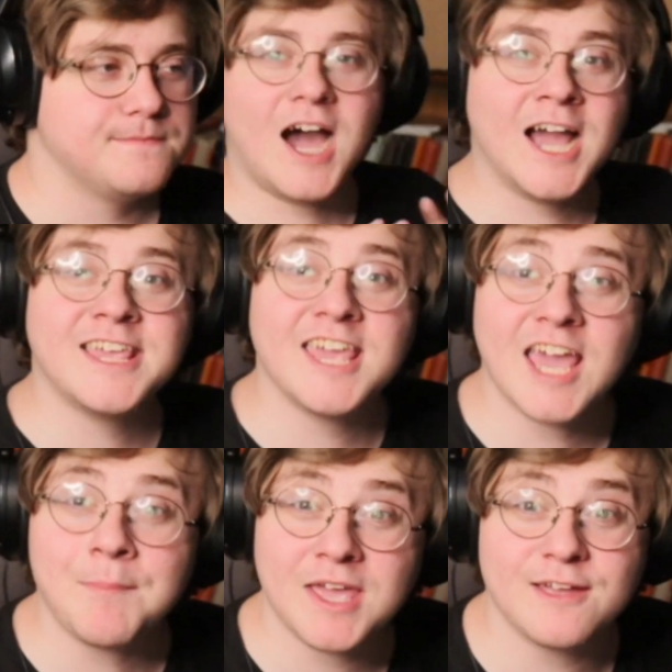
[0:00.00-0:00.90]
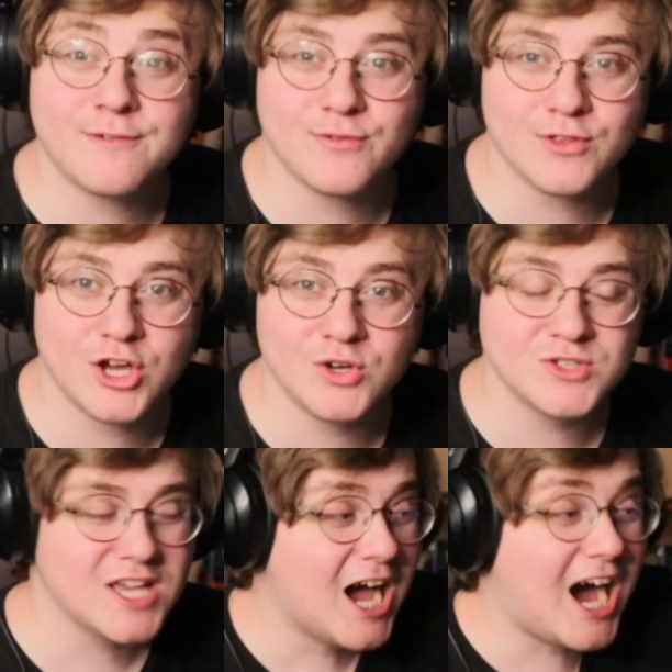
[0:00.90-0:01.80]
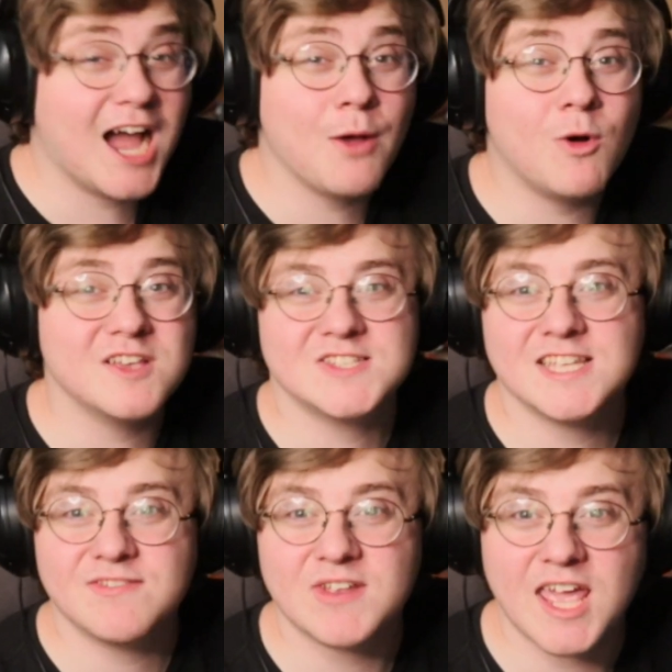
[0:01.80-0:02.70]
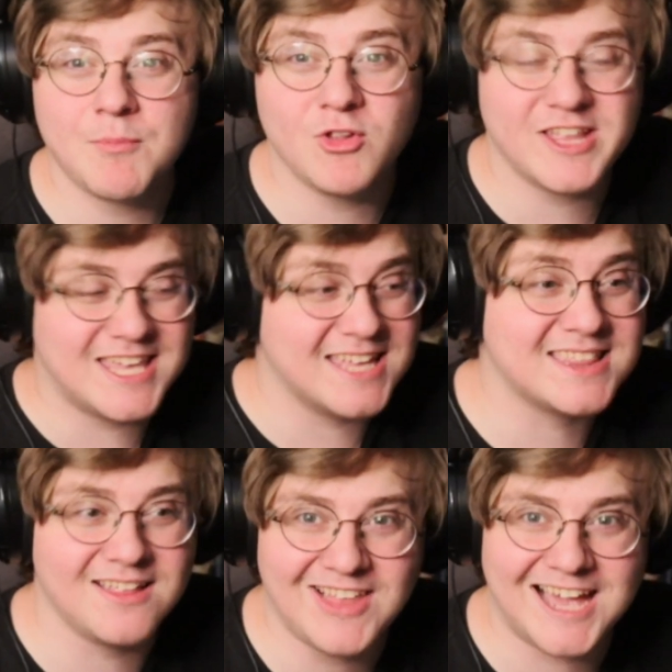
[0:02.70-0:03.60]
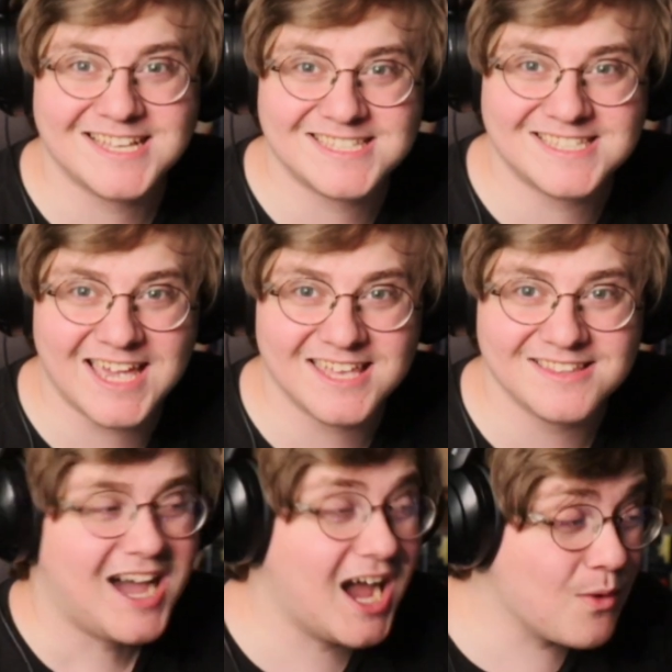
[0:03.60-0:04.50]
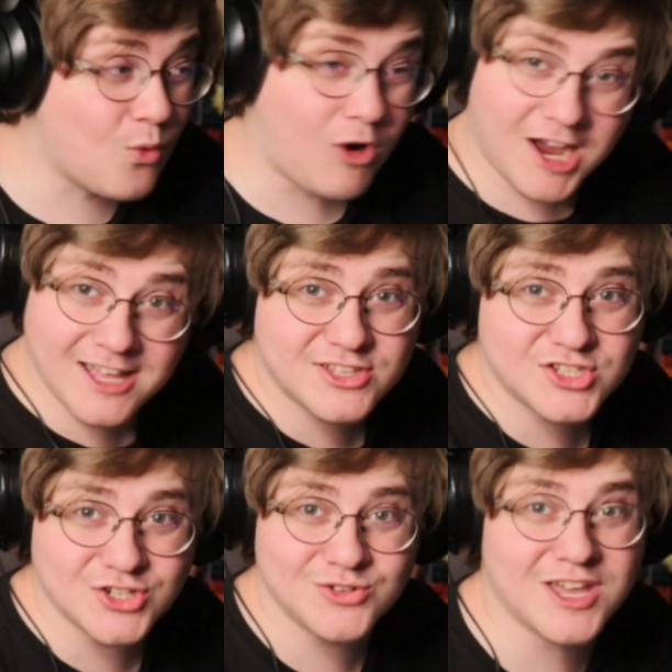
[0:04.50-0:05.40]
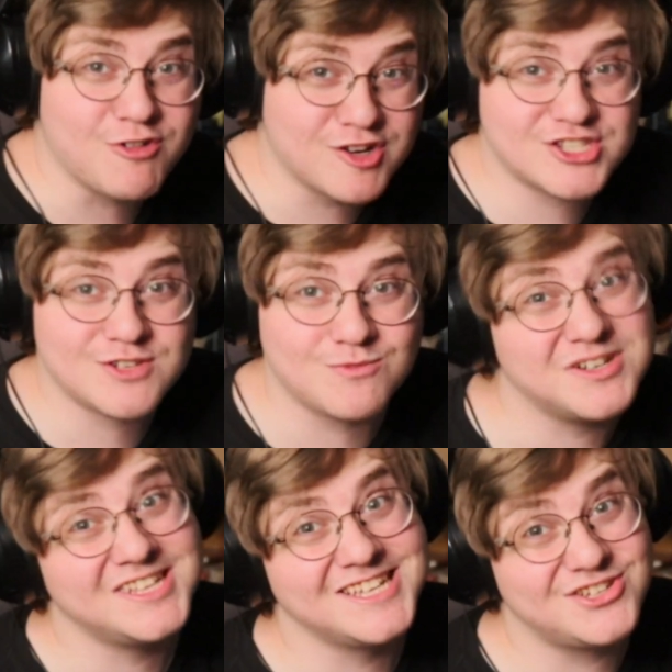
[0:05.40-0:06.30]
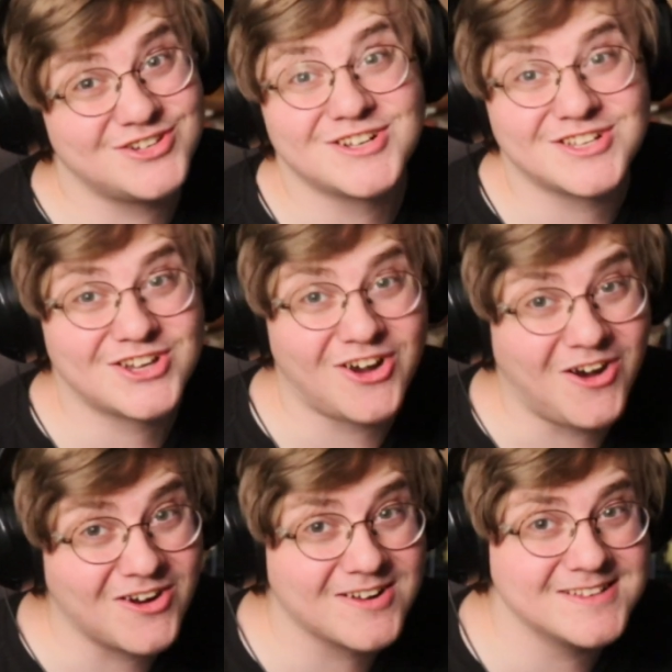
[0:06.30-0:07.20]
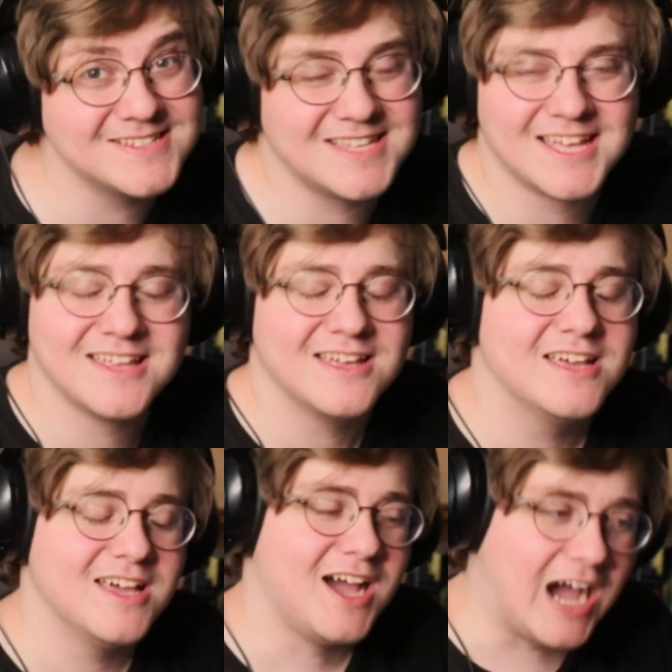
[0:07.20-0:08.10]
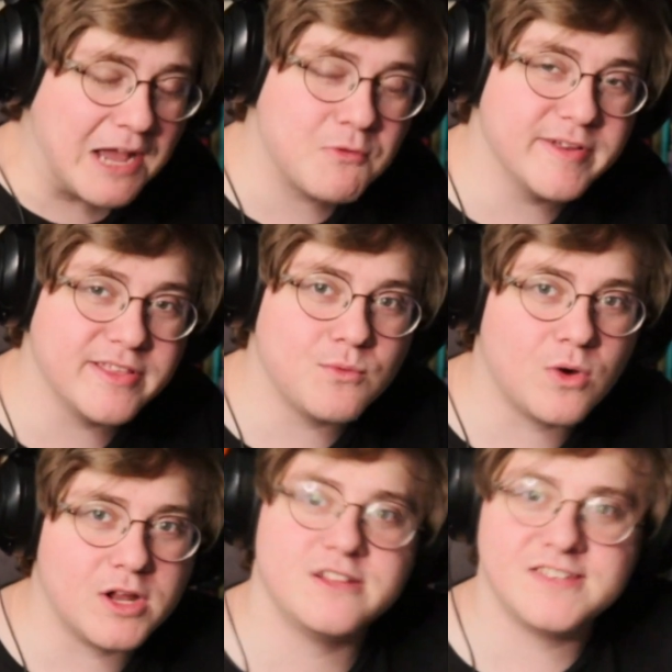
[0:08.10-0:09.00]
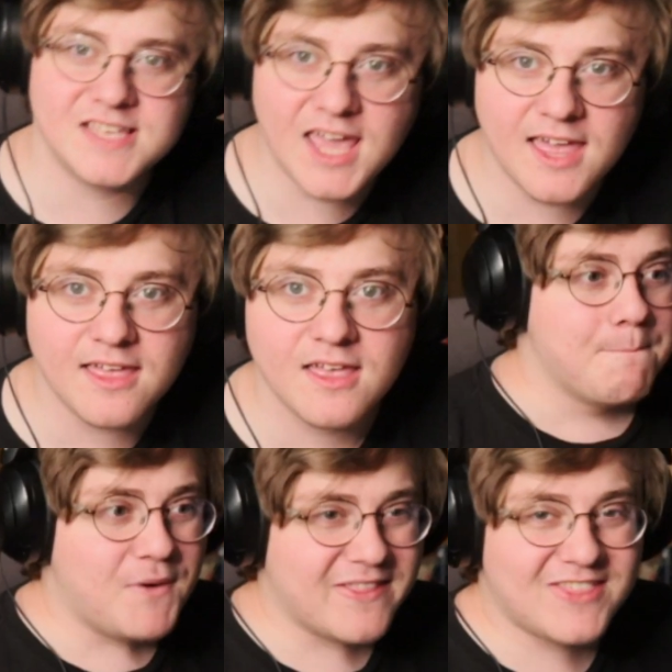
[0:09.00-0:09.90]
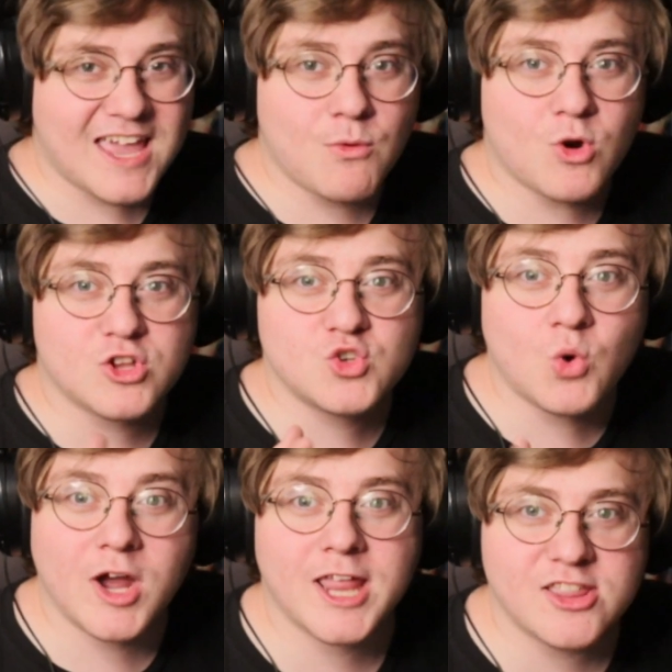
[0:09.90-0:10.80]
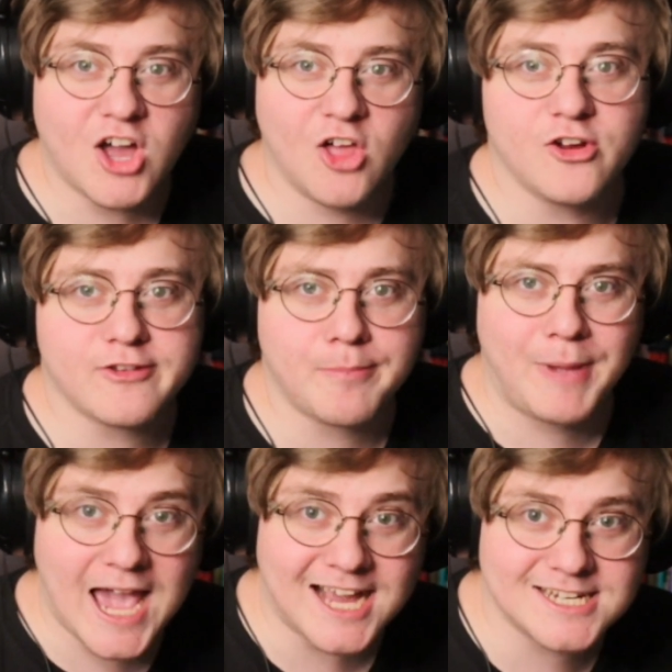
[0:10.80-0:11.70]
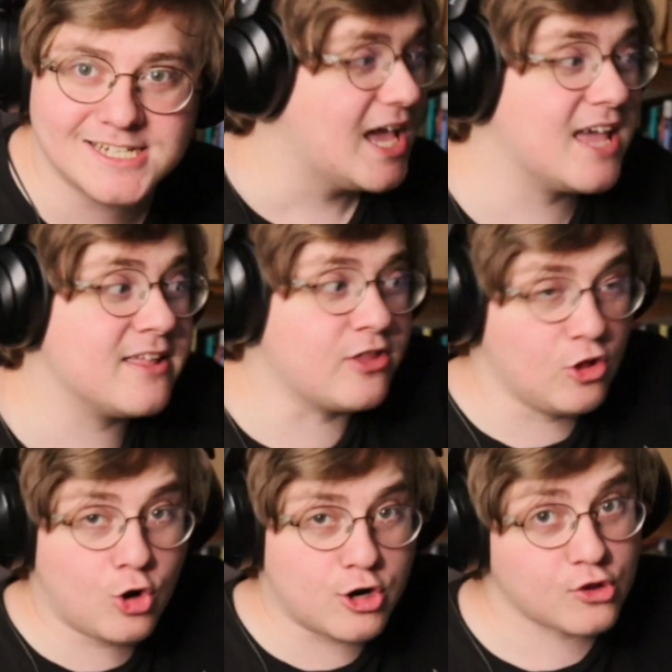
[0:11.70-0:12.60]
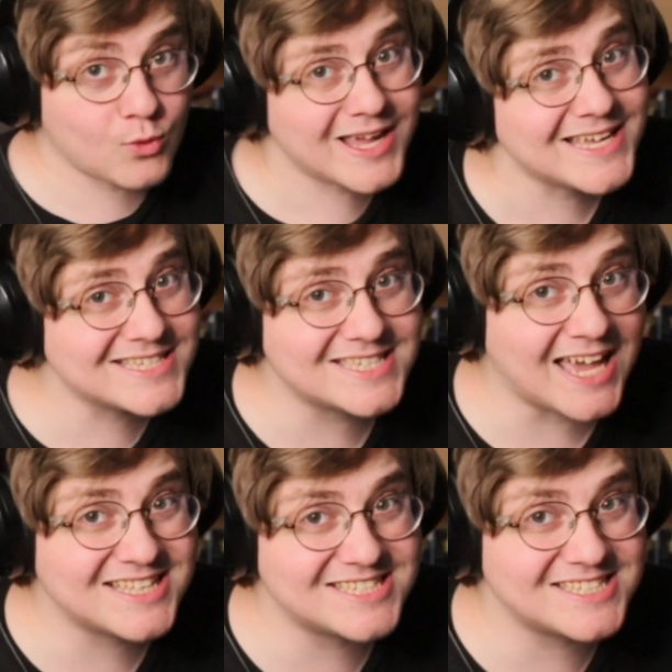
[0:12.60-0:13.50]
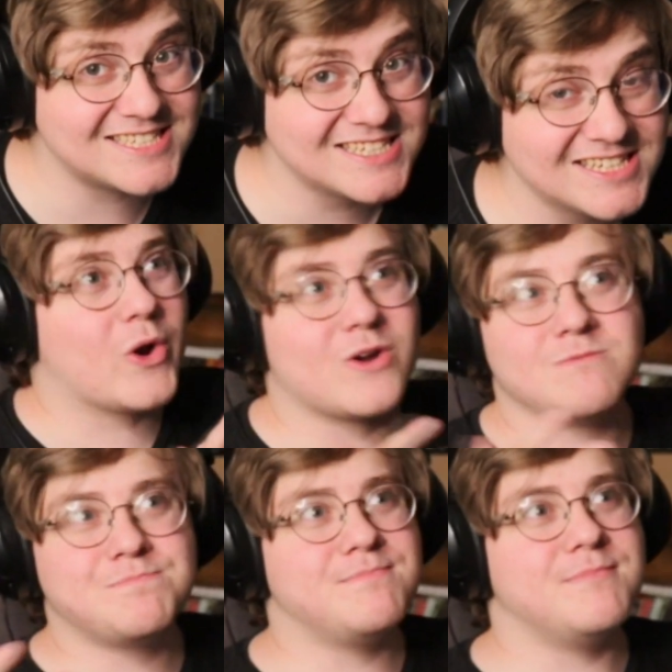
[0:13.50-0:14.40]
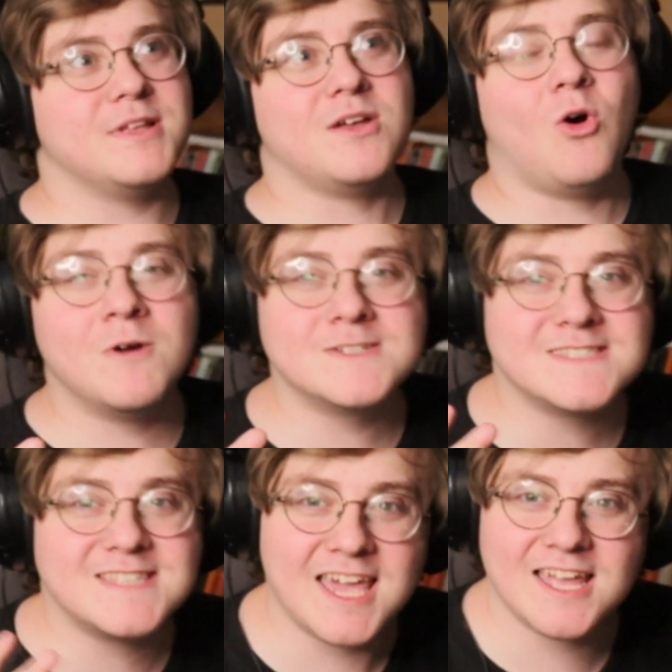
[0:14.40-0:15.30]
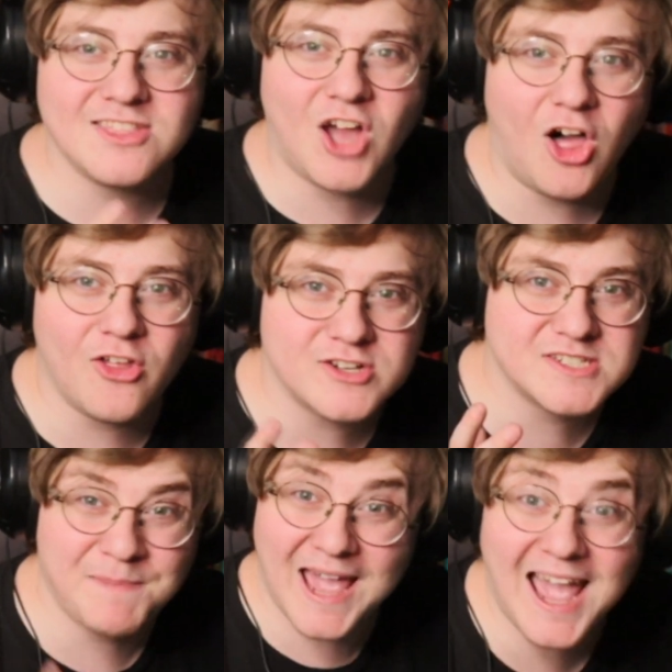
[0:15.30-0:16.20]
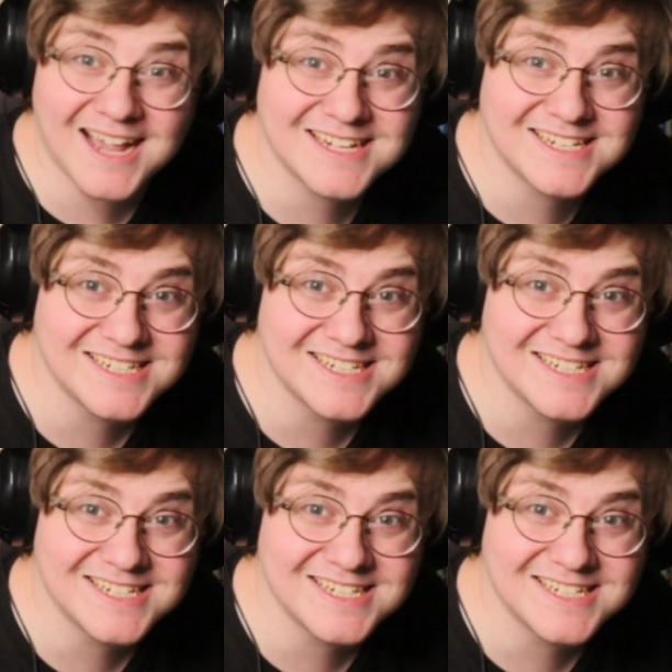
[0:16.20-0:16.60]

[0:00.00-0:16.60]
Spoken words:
I can't pay for those. I wasn't even able to get the last set. I wanted to. There were some really good cards that I really wanted to get, but they were $20 a pack. And then the Lord of the Rings sets were almost $10 a pack.